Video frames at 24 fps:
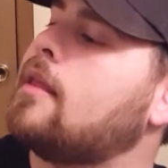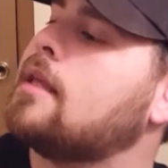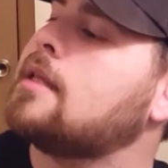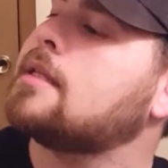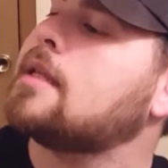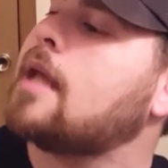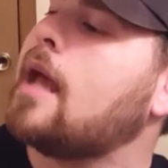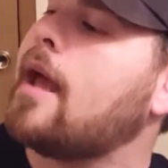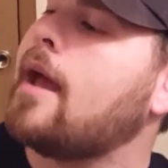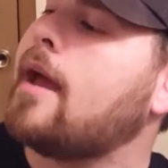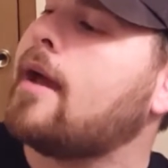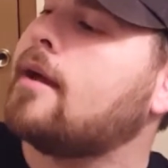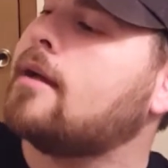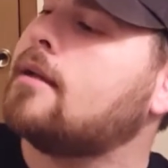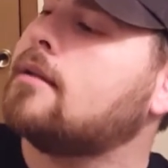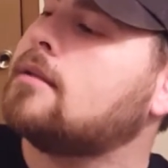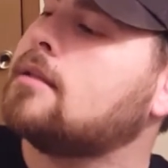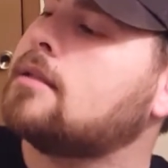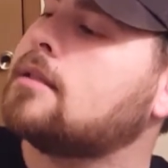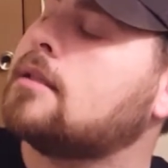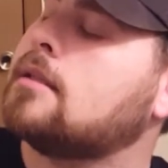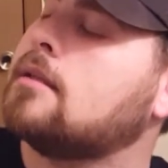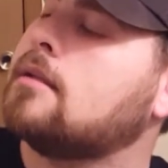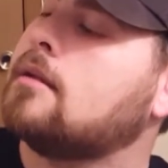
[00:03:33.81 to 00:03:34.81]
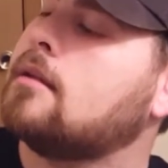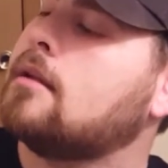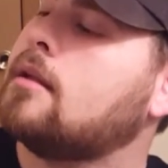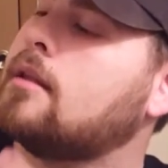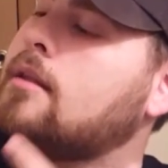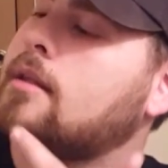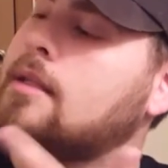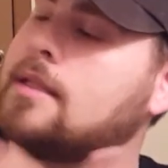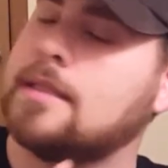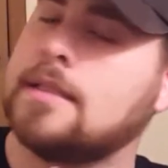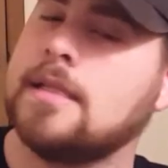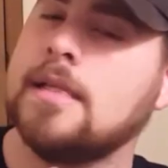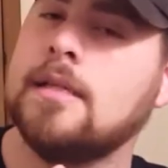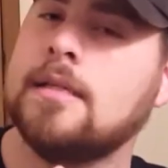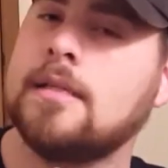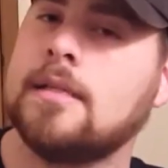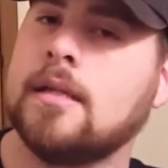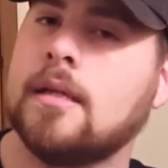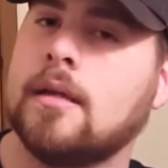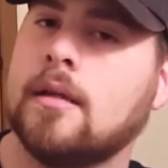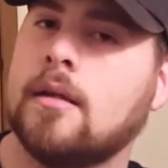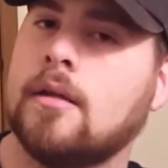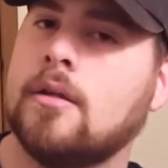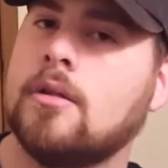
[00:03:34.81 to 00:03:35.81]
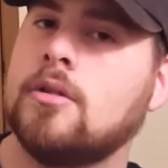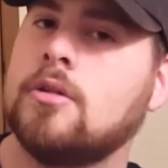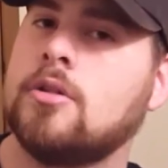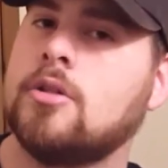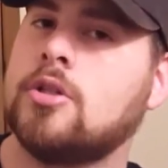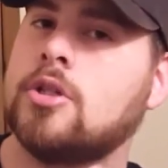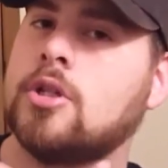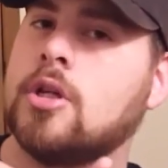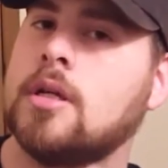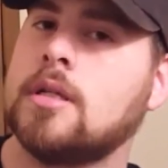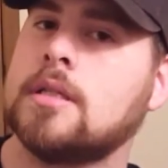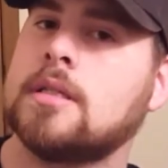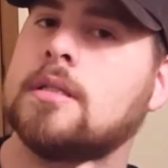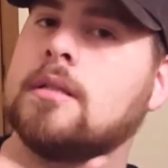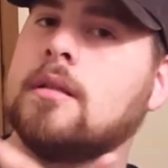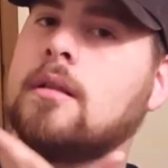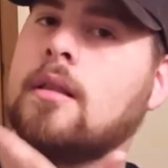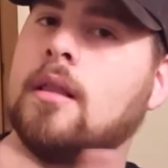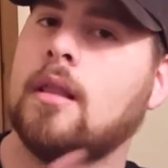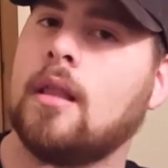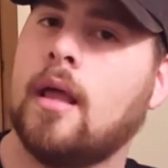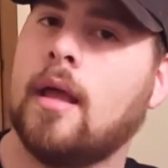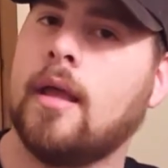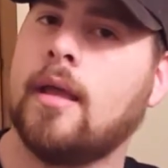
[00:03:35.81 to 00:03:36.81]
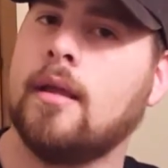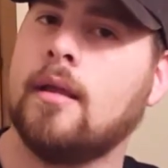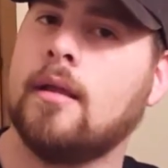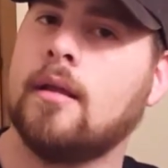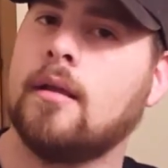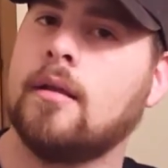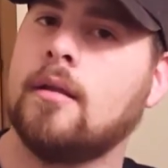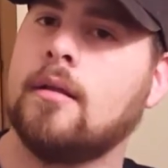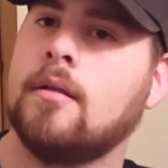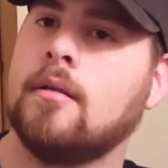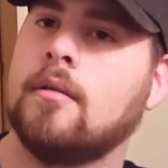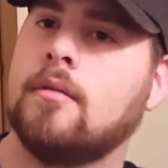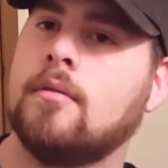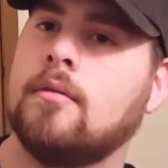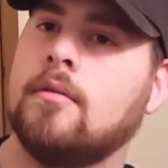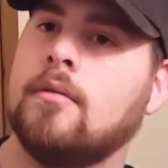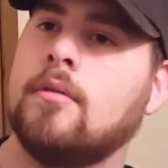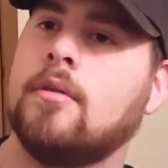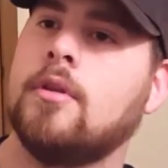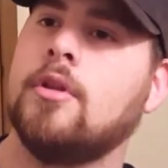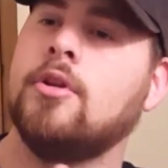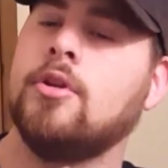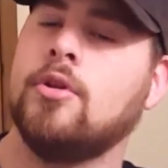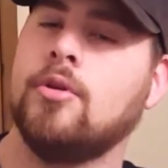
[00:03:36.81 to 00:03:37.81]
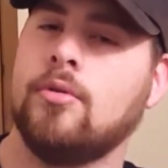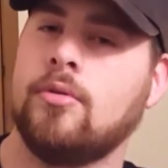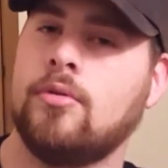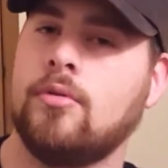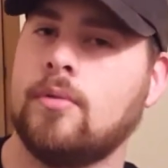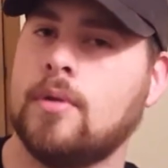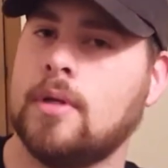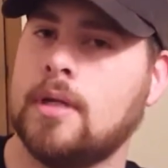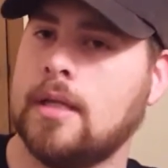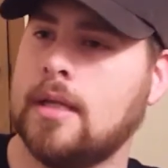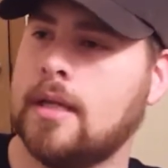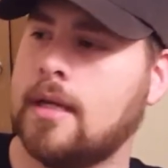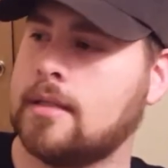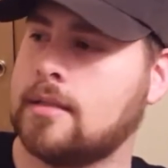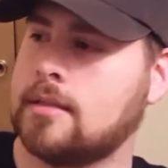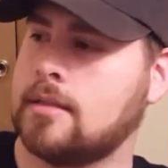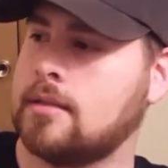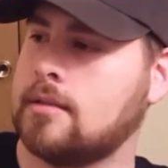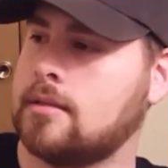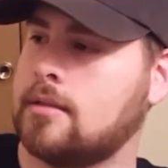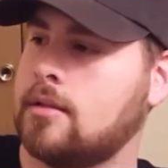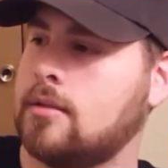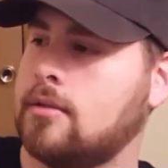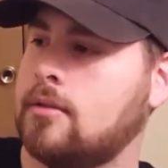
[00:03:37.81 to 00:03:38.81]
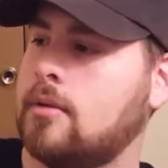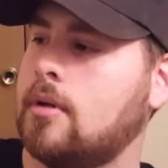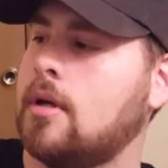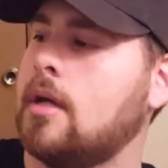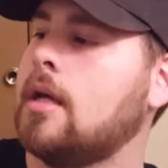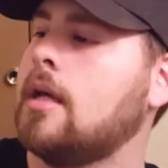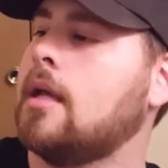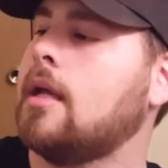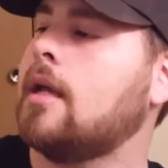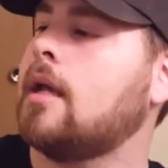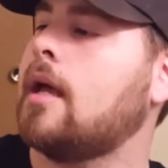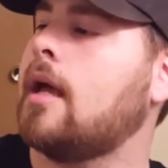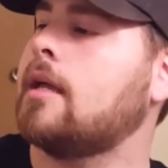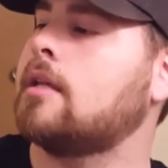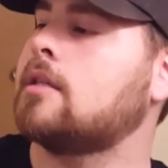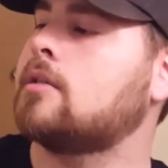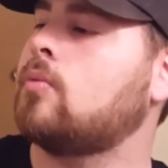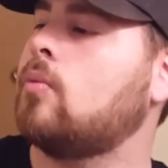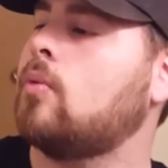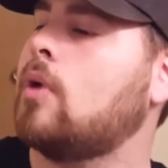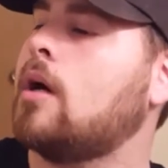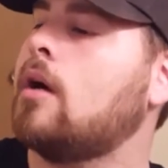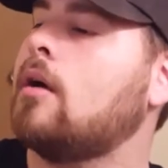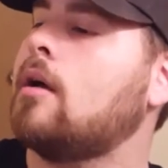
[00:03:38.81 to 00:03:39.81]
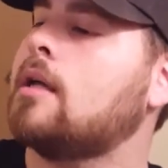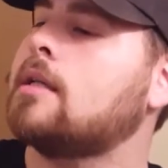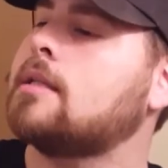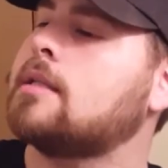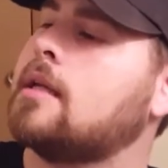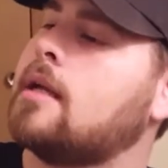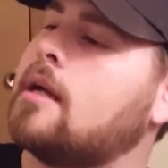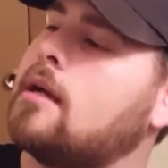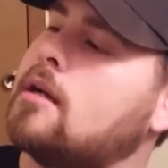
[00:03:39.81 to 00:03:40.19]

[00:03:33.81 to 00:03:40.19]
this has the C-stick just like the new 3DSs do, as well as it